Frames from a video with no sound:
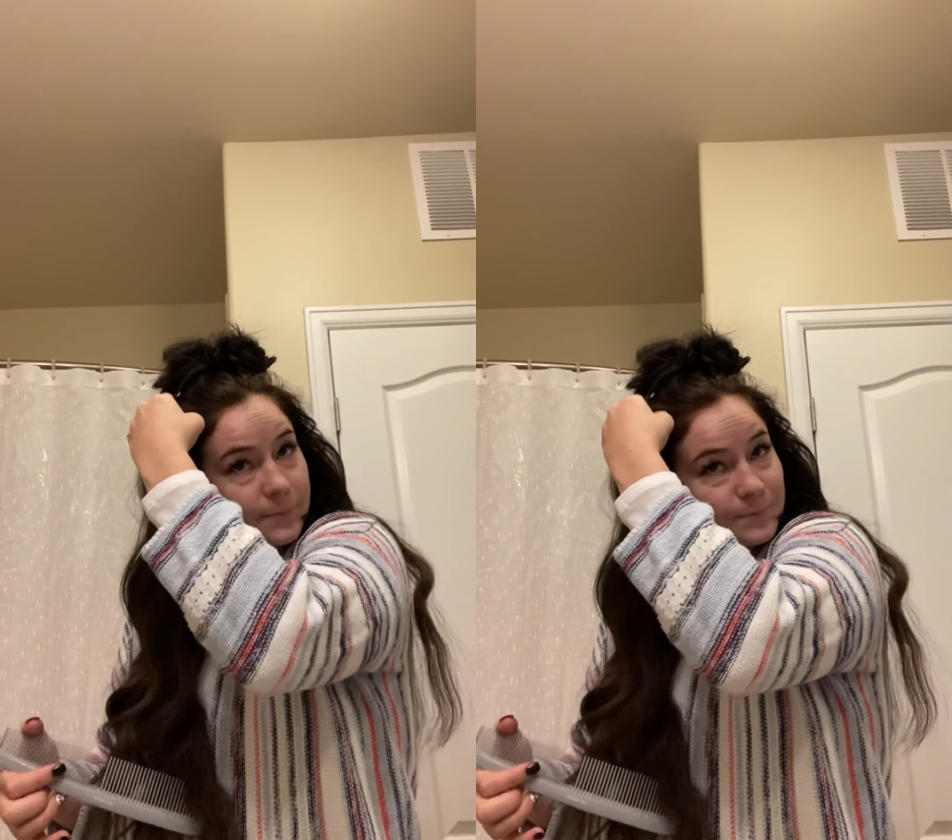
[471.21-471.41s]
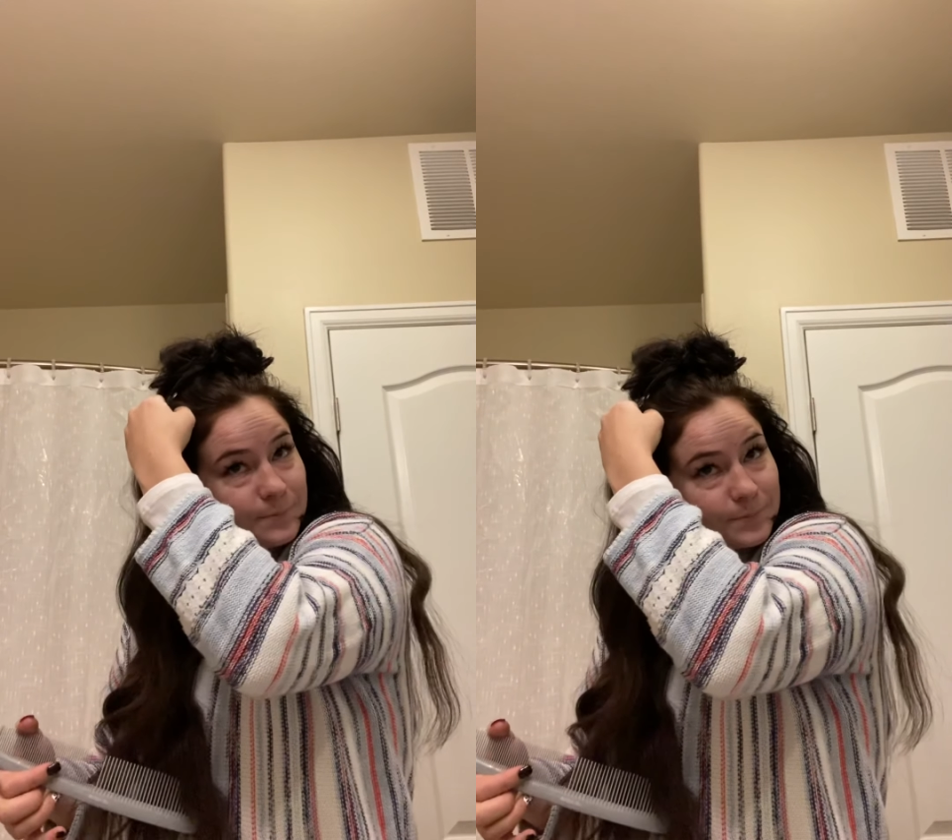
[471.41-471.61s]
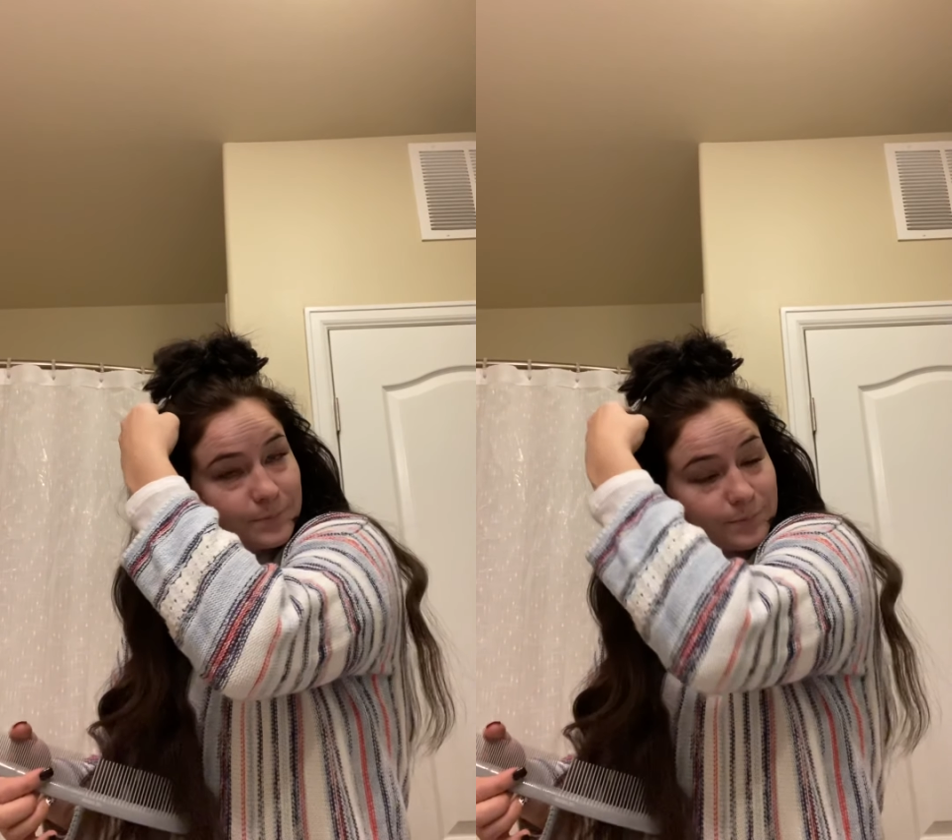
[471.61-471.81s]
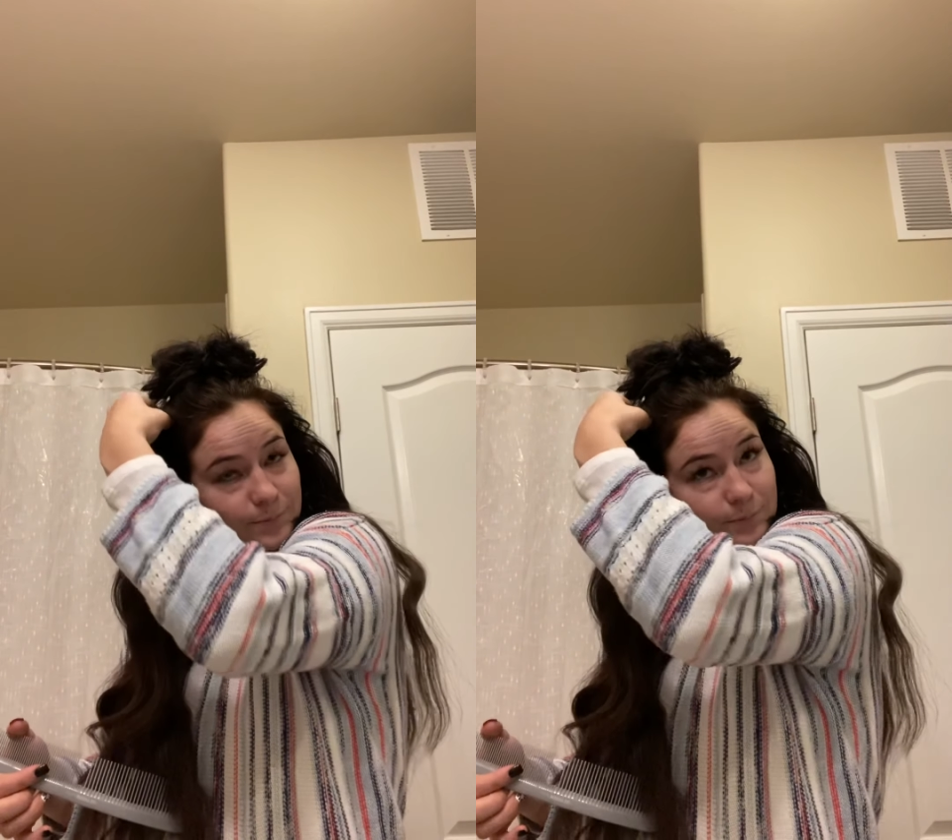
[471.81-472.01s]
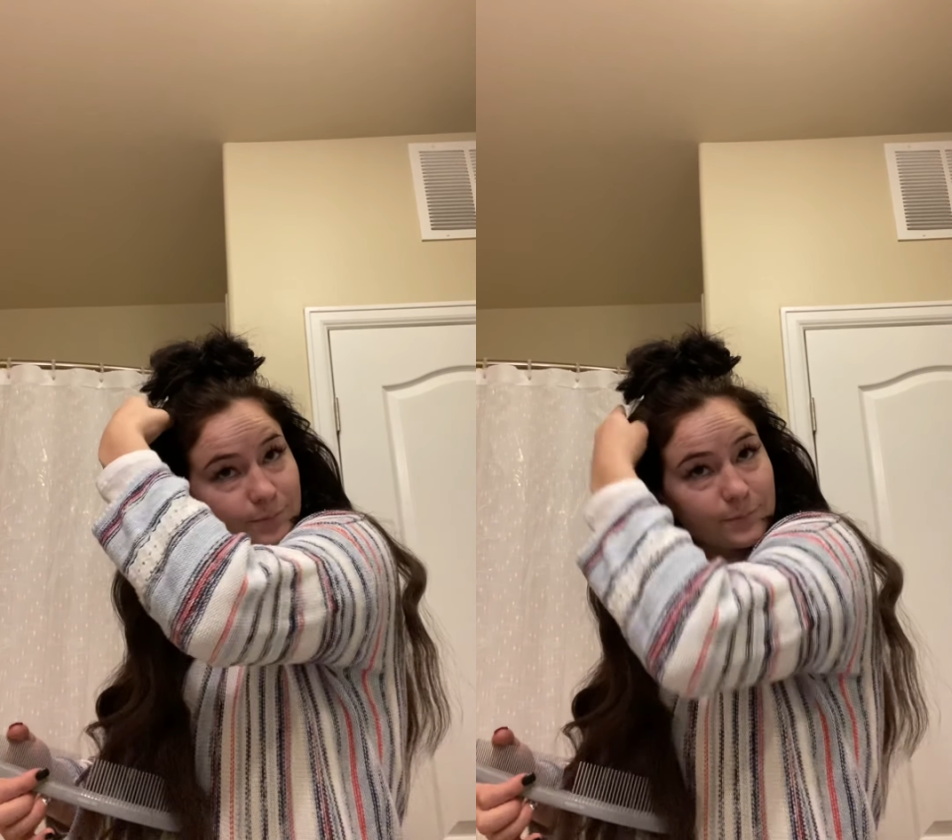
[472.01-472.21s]

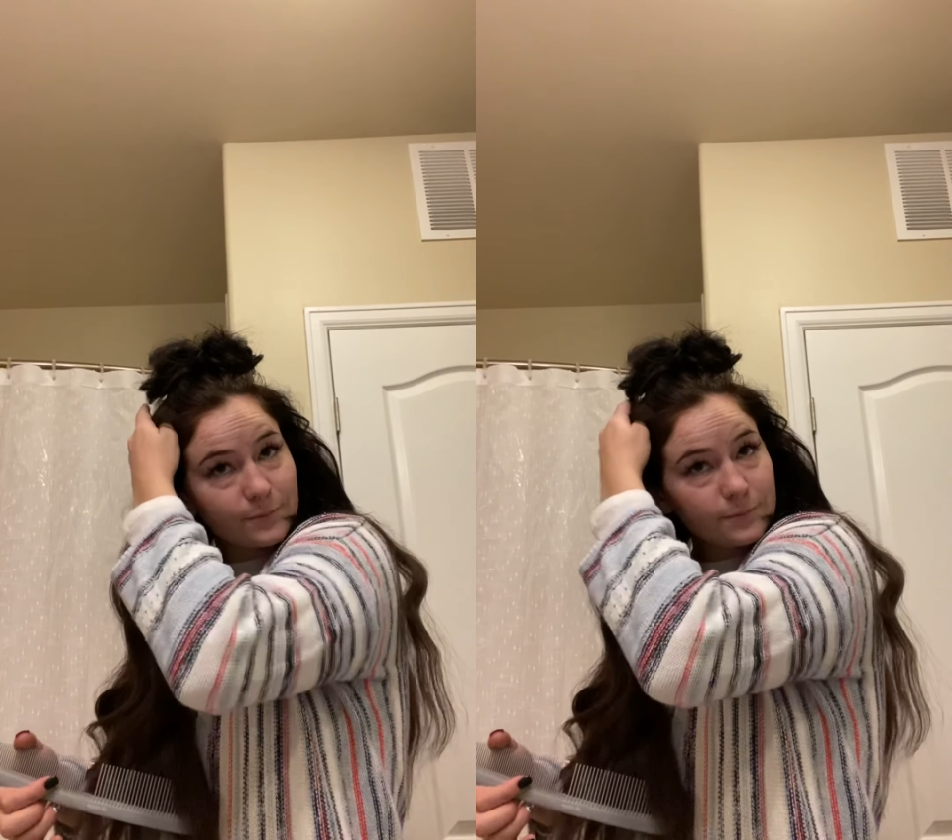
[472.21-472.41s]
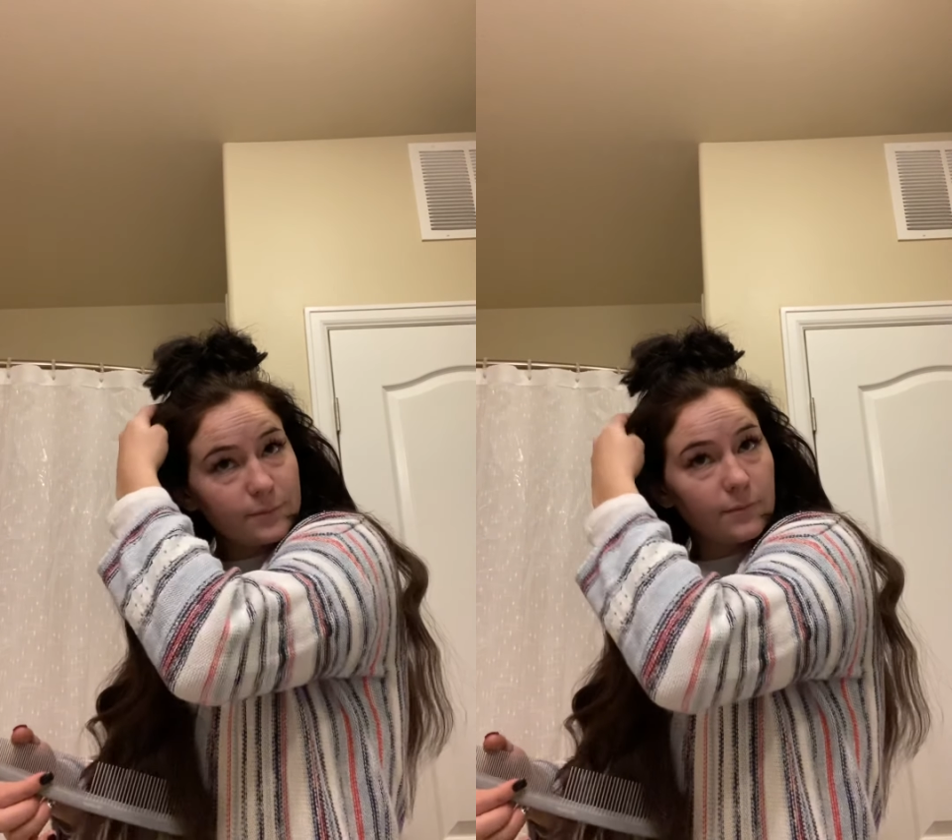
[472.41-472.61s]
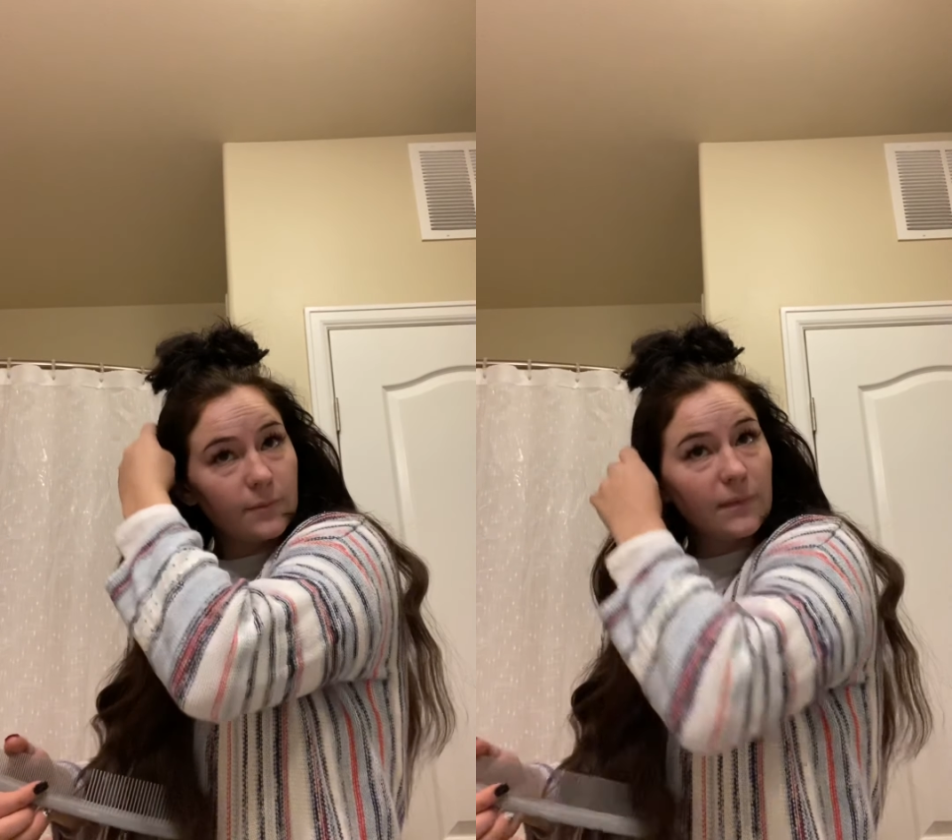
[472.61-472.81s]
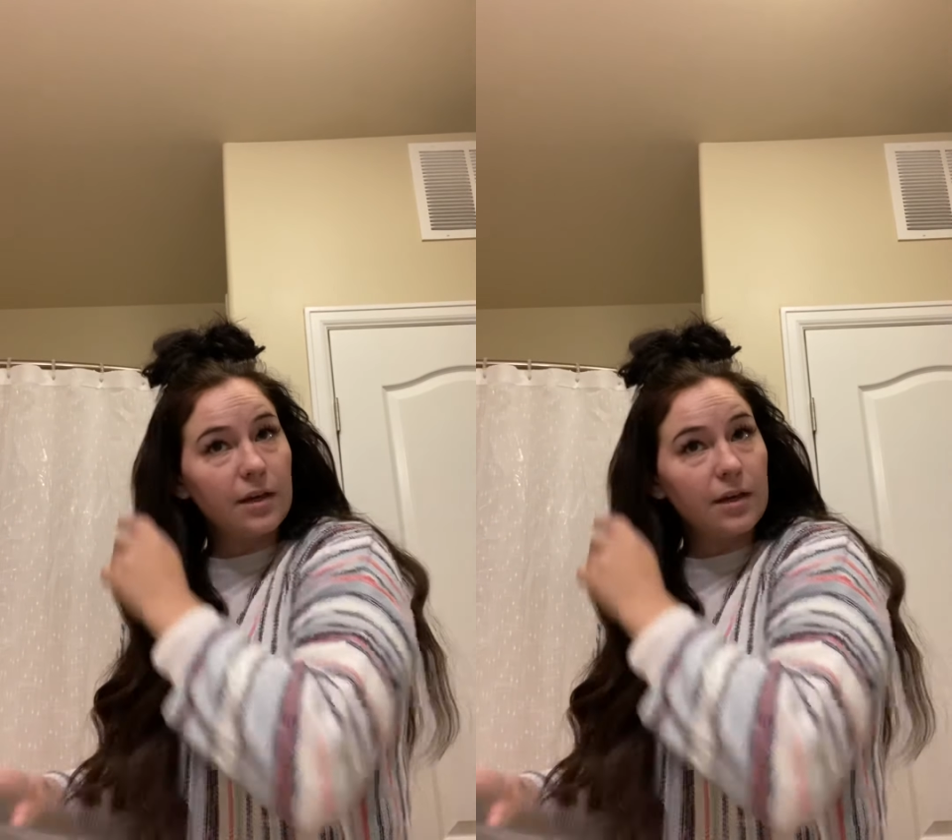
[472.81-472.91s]
I